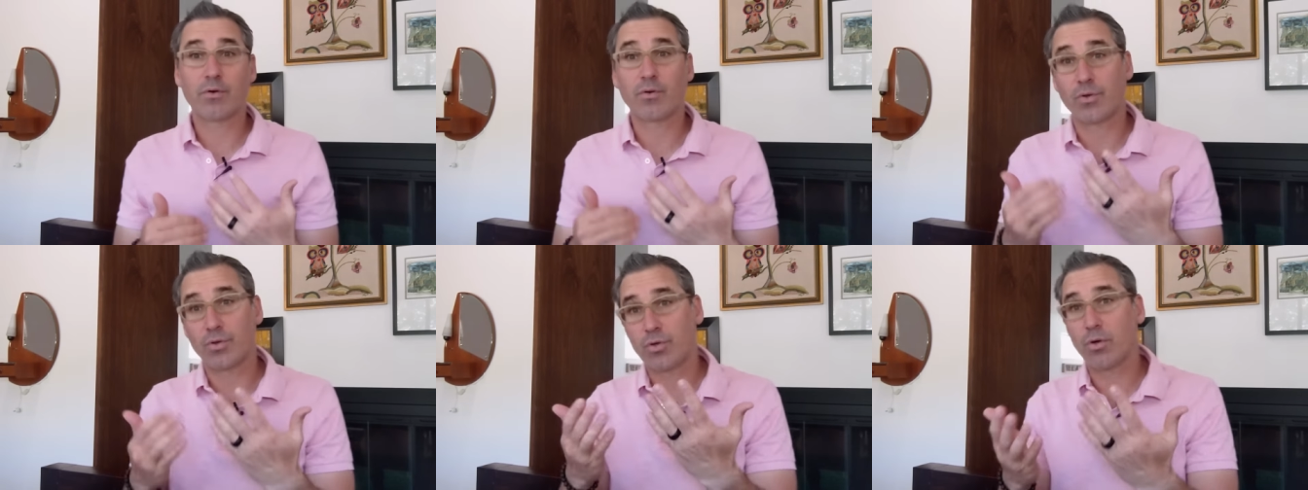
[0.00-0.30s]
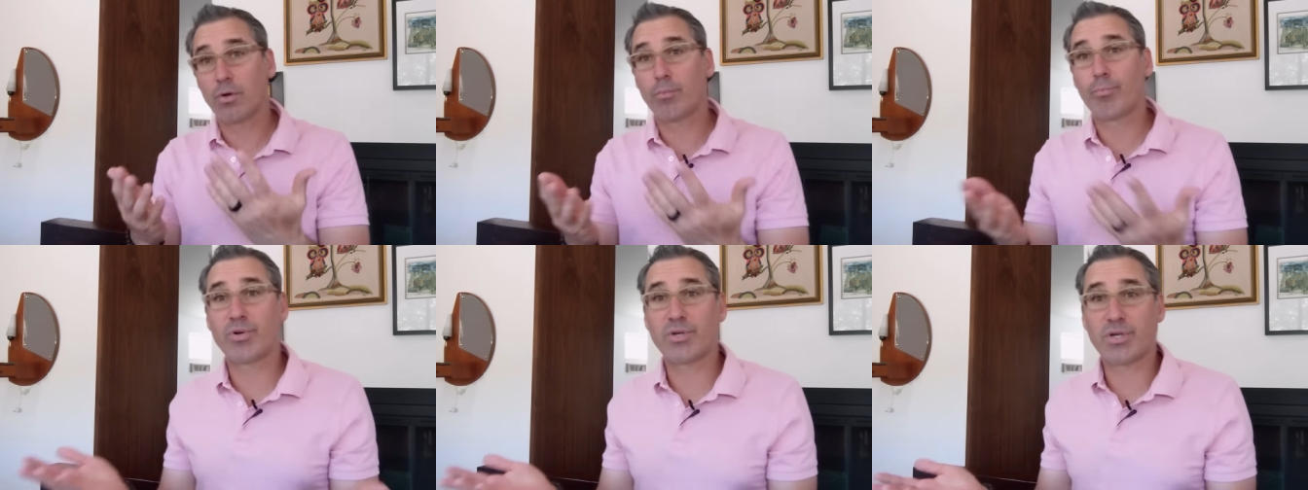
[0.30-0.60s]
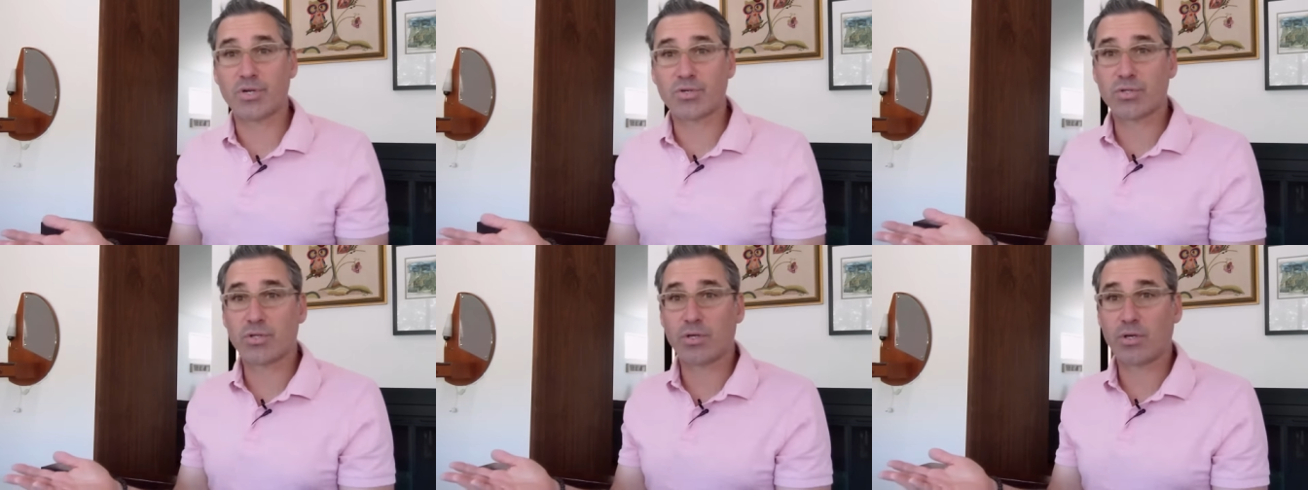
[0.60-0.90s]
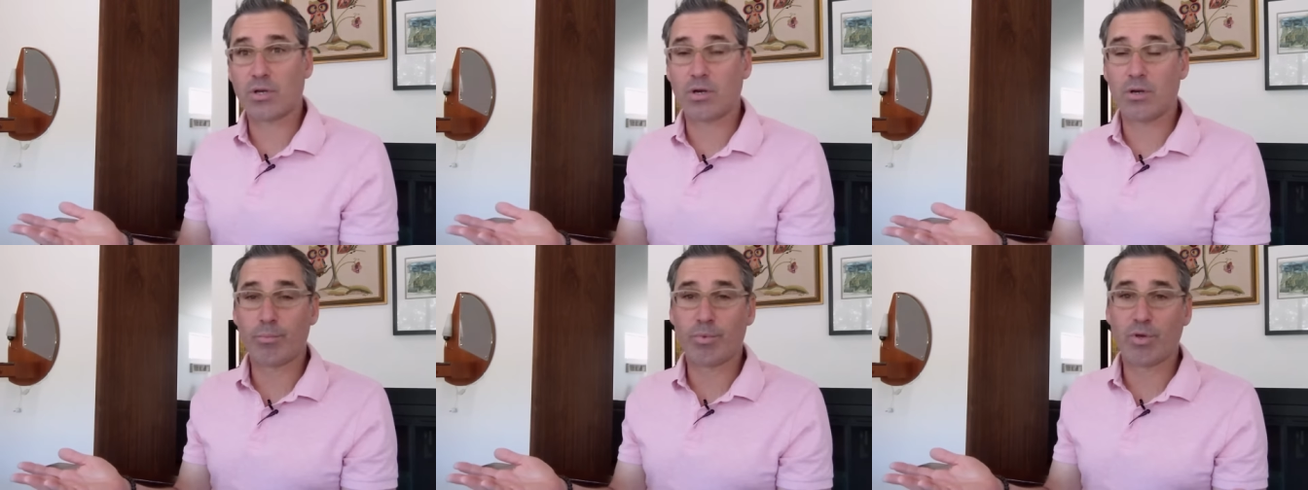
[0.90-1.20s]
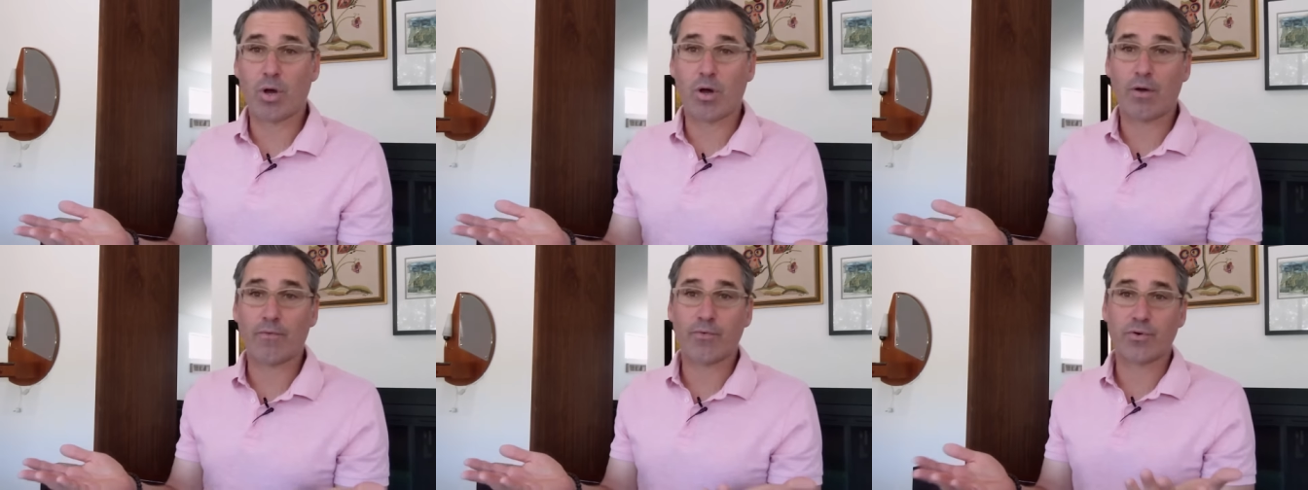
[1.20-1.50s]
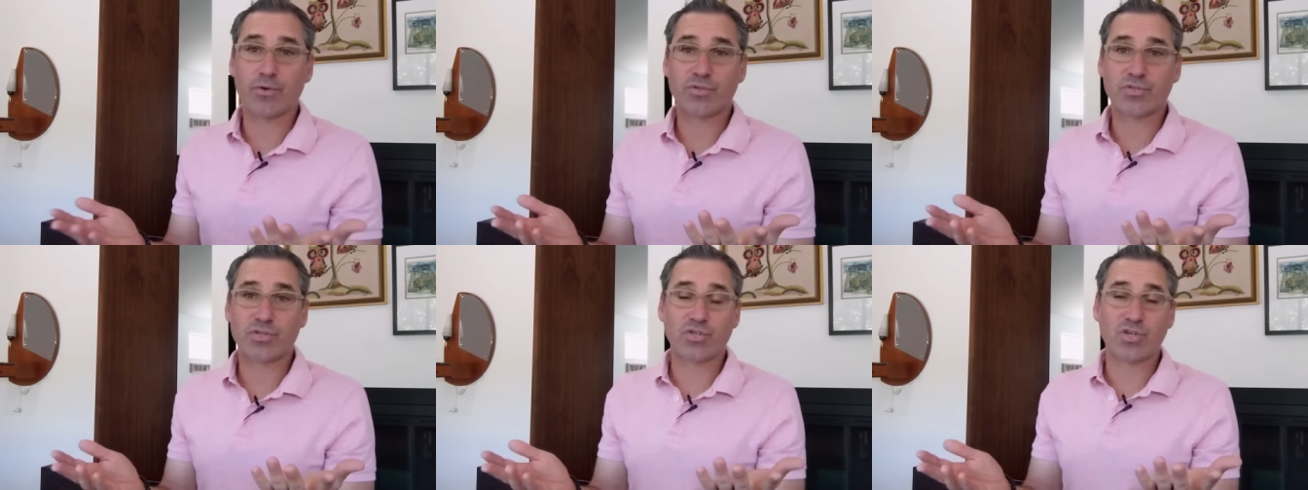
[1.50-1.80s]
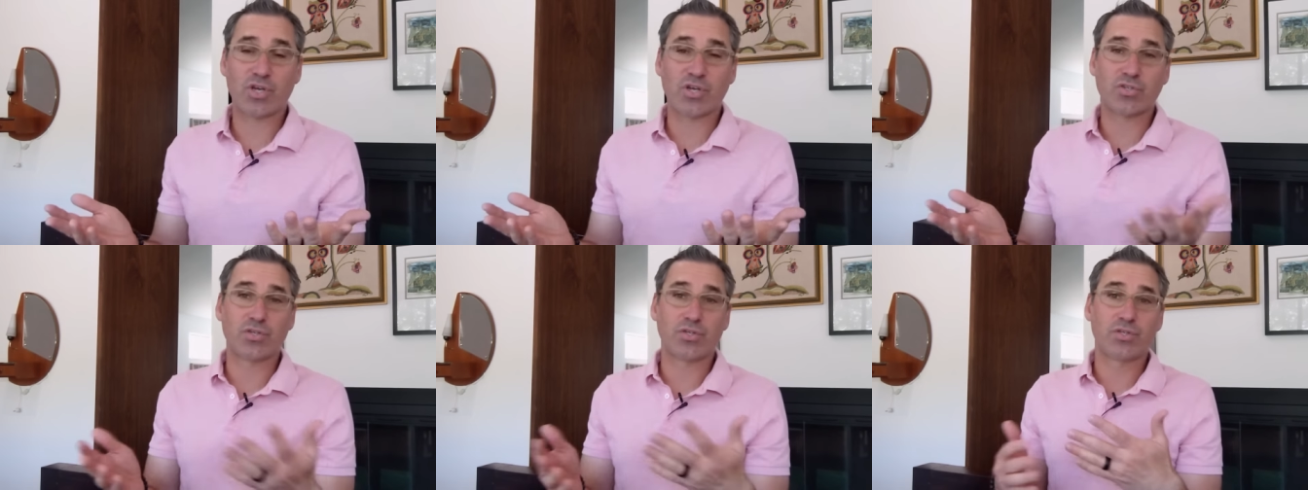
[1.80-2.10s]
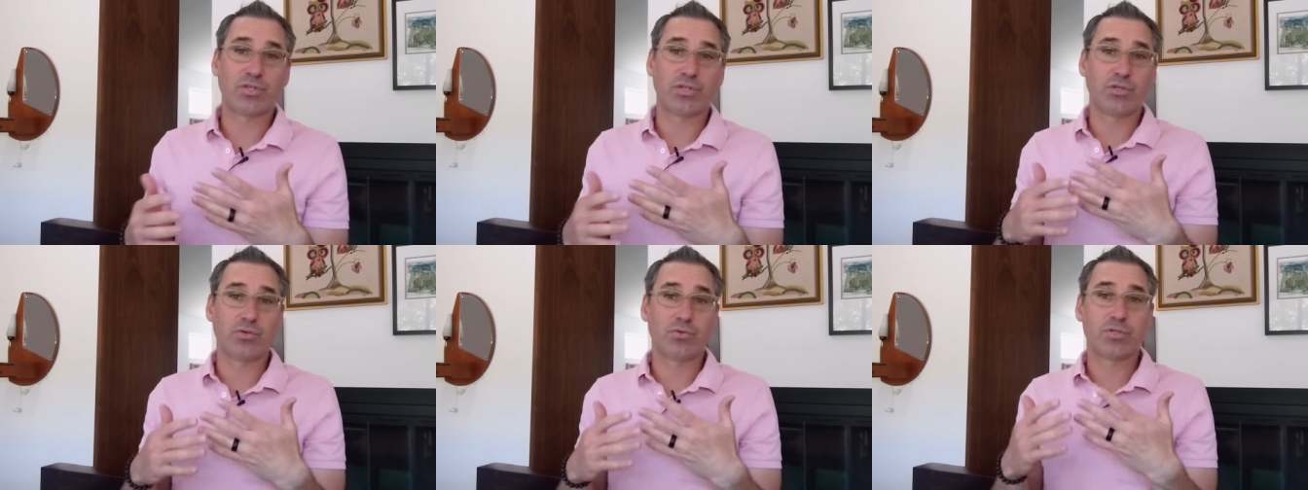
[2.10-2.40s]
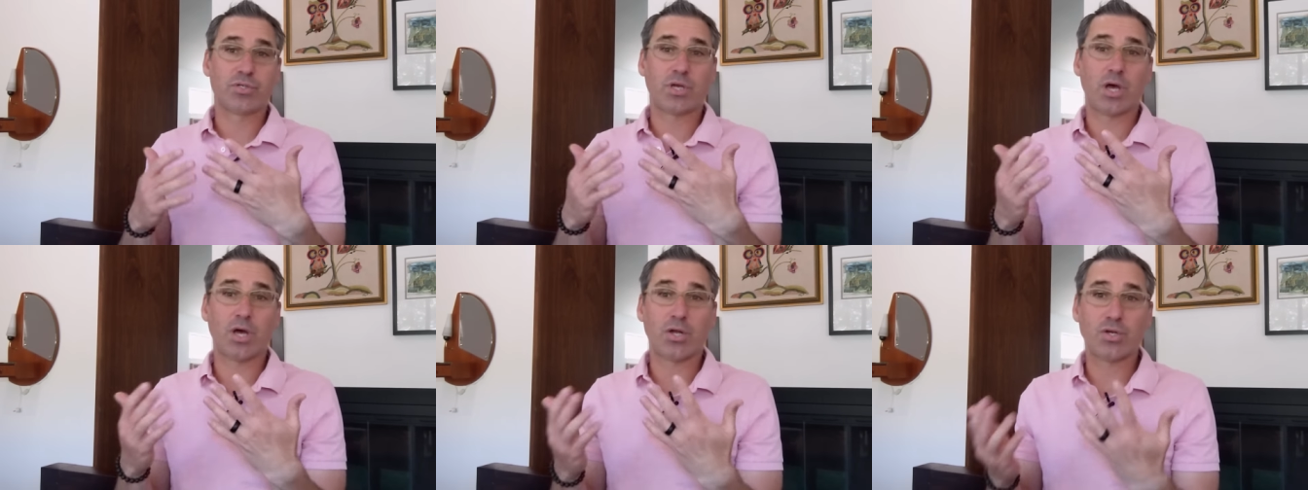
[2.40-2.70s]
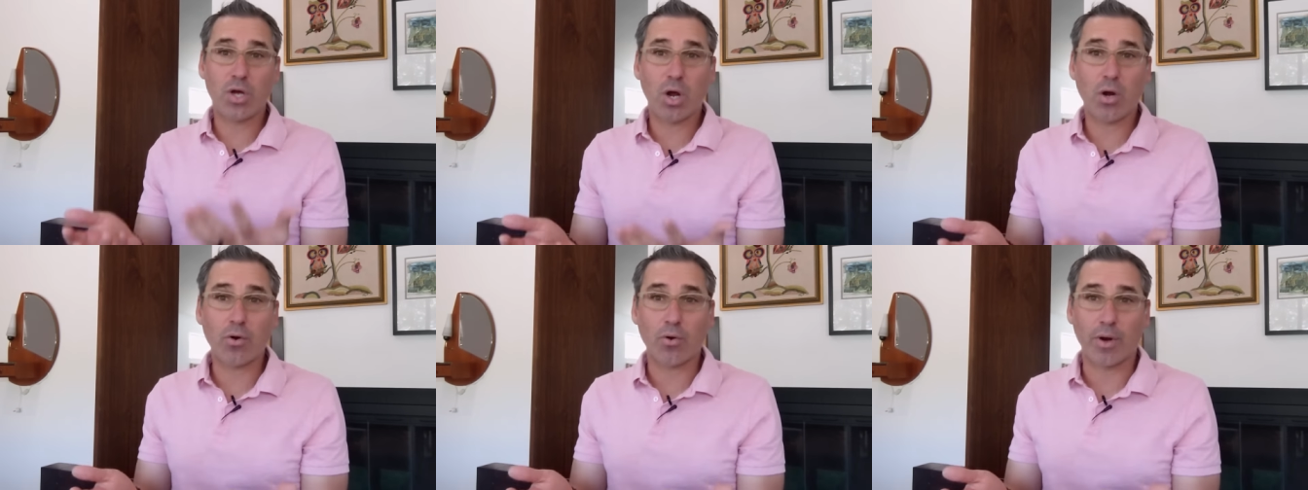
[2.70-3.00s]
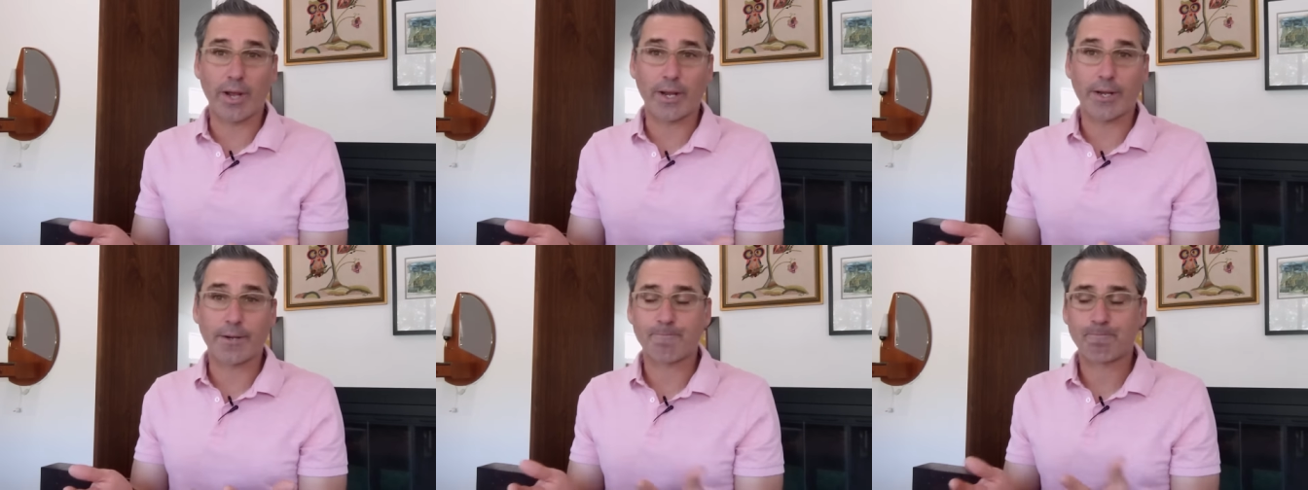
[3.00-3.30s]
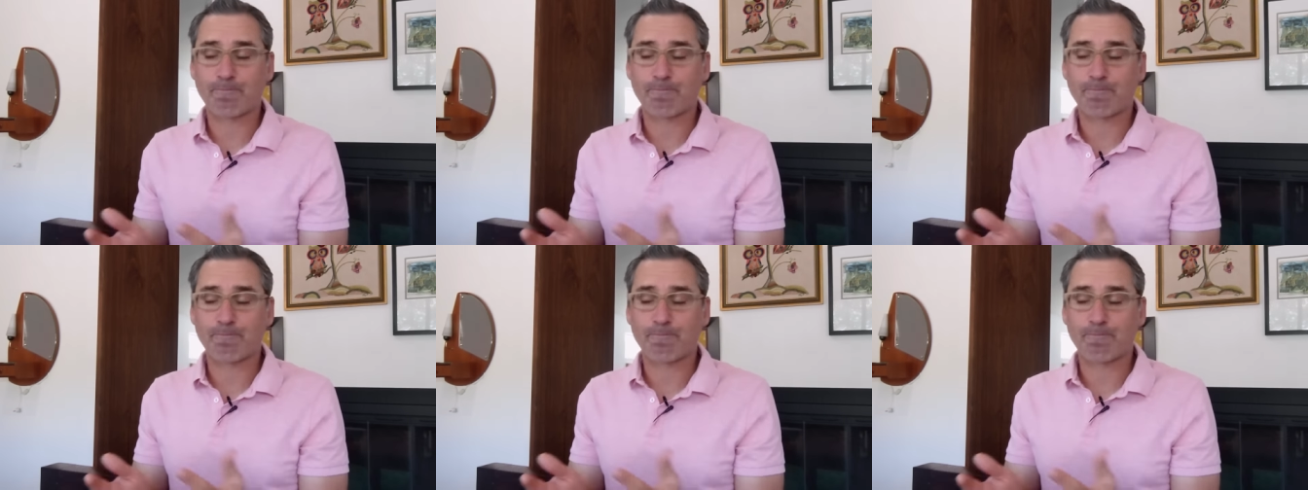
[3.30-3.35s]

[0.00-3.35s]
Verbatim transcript: or you're potentially going to be offered a suggestion to use a donor egg.